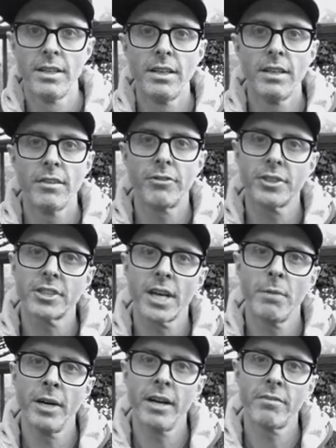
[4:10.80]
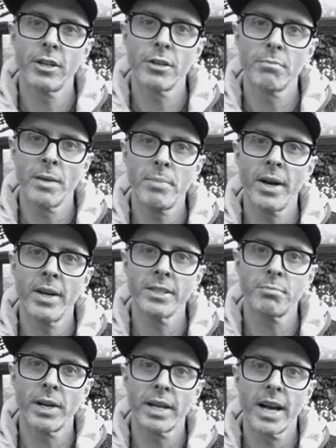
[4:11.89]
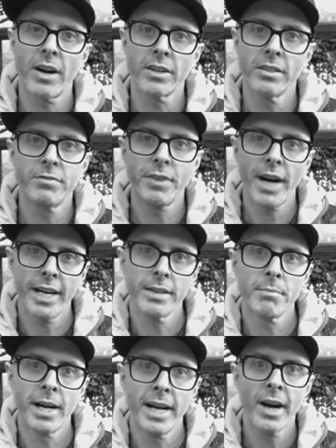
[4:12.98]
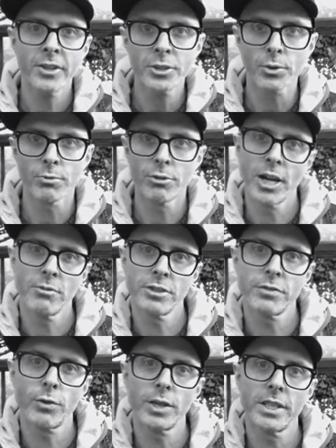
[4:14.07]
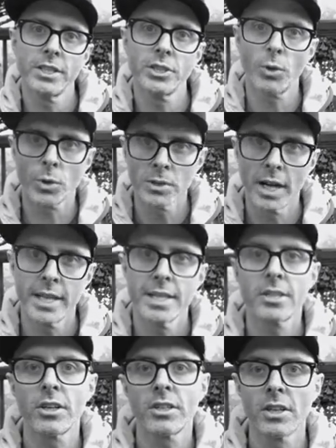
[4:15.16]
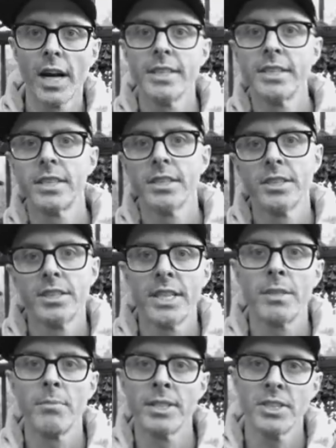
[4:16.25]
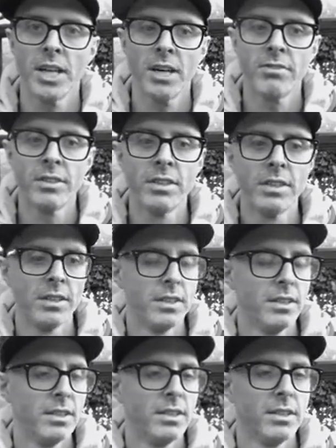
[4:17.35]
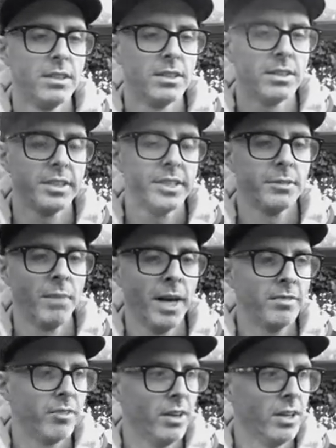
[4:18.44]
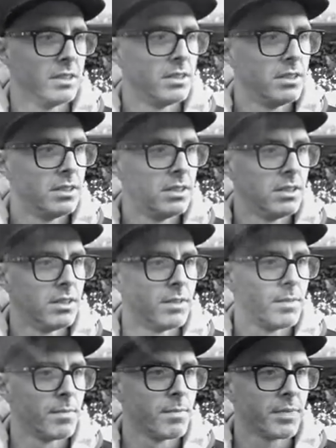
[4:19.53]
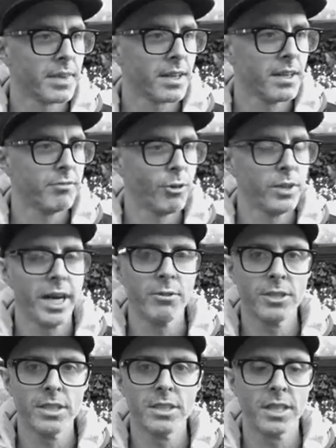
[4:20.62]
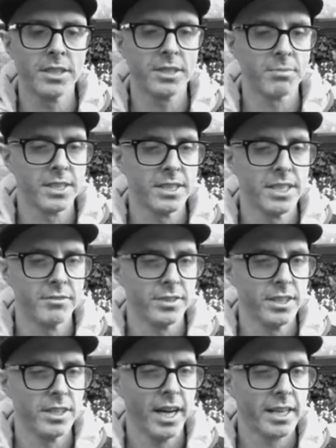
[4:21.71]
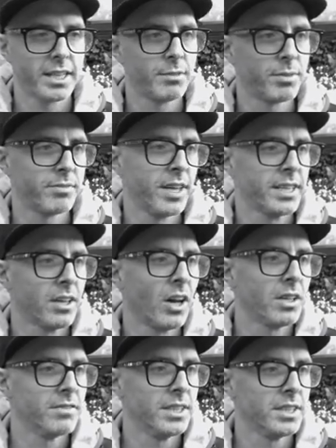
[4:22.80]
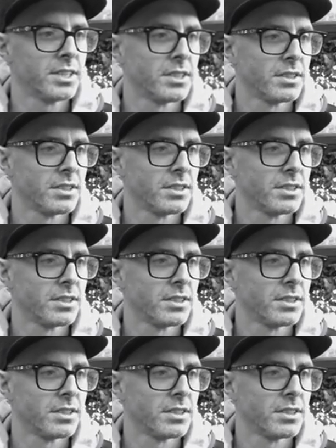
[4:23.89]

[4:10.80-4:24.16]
The first time I ever heard my parents break out in a fight in my household when I was 4 years old, and I internalized it and said to myself, "This is my fault. If only I would have done something different, I could have prevented all of this."